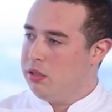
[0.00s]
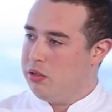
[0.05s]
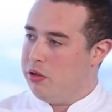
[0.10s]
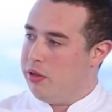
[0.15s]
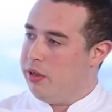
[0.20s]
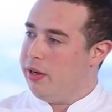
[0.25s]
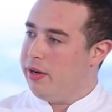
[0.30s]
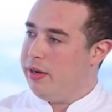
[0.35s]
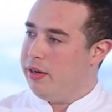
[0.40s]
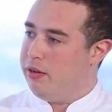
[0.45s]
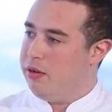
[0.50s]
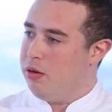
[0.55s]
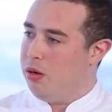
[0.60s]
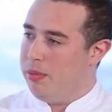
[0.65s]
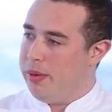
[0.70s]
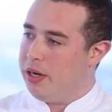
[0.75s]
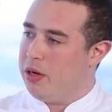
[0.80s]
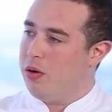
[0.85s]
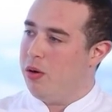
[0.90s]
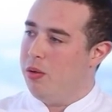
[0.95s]
so they can go
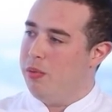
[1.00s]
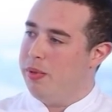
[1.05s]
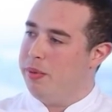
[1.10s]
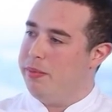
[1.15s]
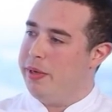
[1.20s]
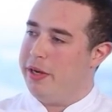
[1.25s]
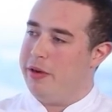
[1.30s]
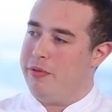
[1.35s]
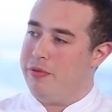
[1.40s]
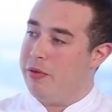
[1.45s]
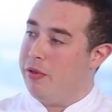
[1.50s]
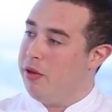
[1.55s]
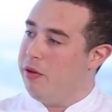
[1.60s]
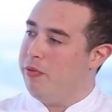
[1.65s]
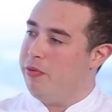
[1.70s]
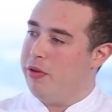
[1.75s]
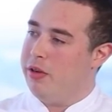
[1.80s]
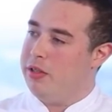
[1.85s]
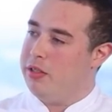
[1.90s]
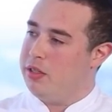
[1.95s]
back home and make it for their
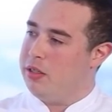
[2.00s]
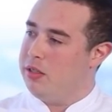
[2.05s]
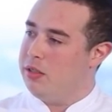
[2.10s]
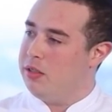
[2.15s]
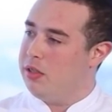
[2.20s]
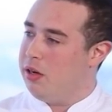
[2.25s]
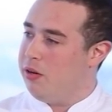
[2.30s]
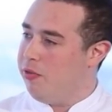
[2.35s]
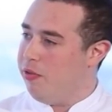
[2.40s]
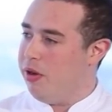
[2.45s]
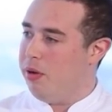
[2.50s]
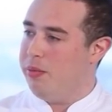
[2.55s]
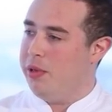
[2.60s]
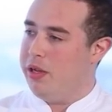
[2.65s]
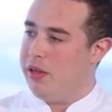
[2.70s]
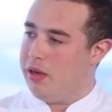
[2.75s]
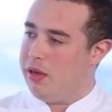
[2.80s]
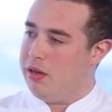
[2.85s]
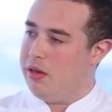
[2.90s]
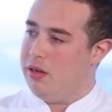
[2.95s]
friends and their
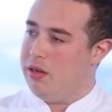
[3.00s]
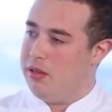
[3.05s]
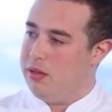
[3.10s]
family again.